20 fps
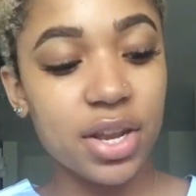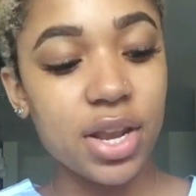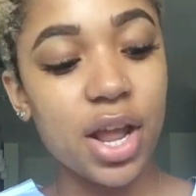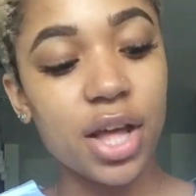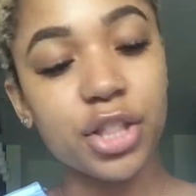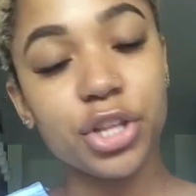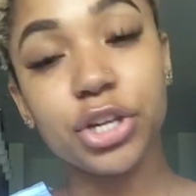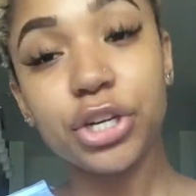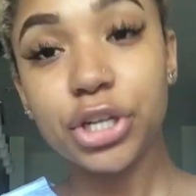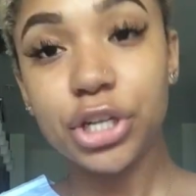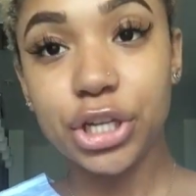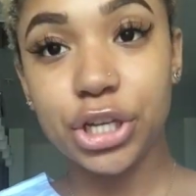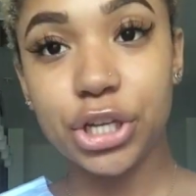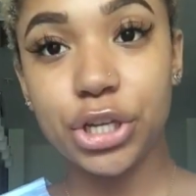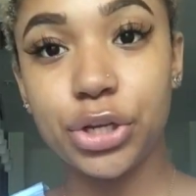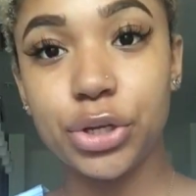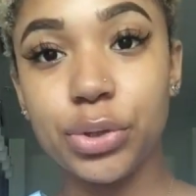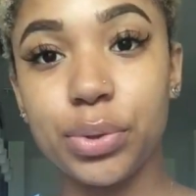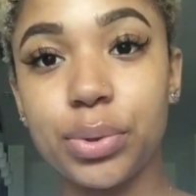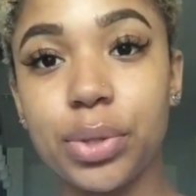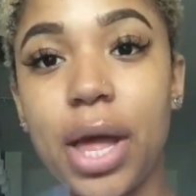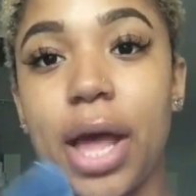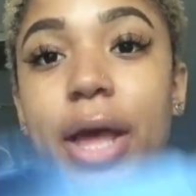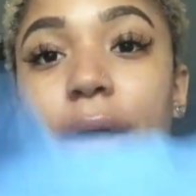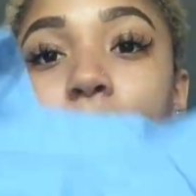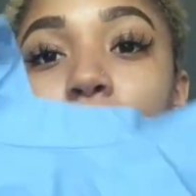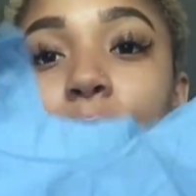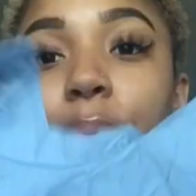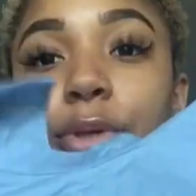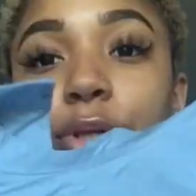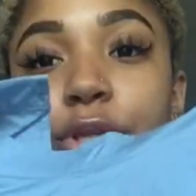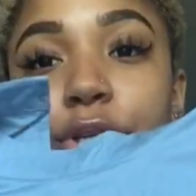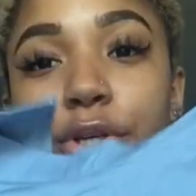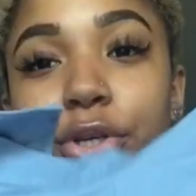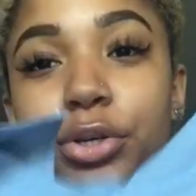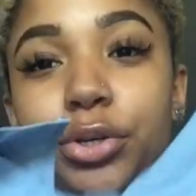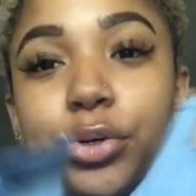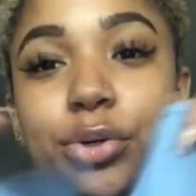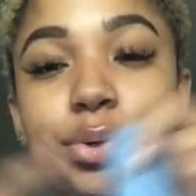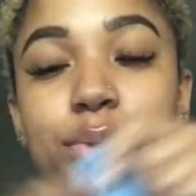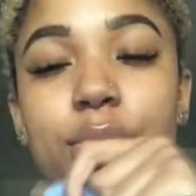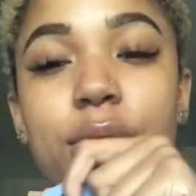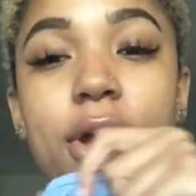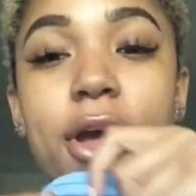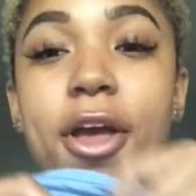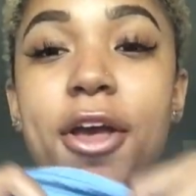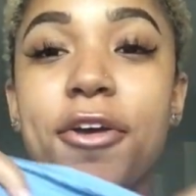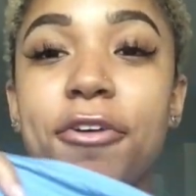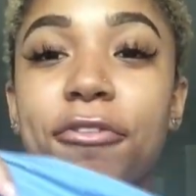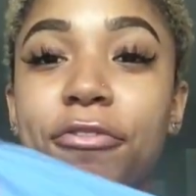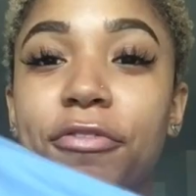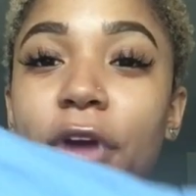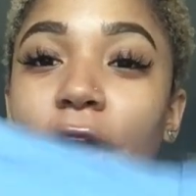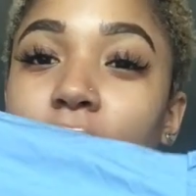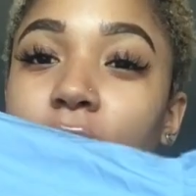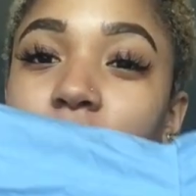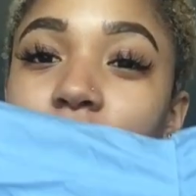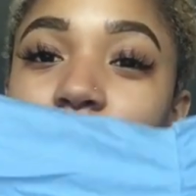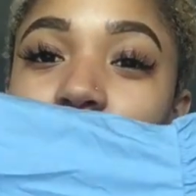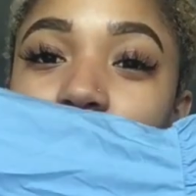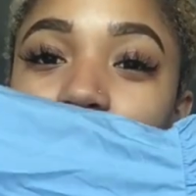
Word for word: another cute like blue, very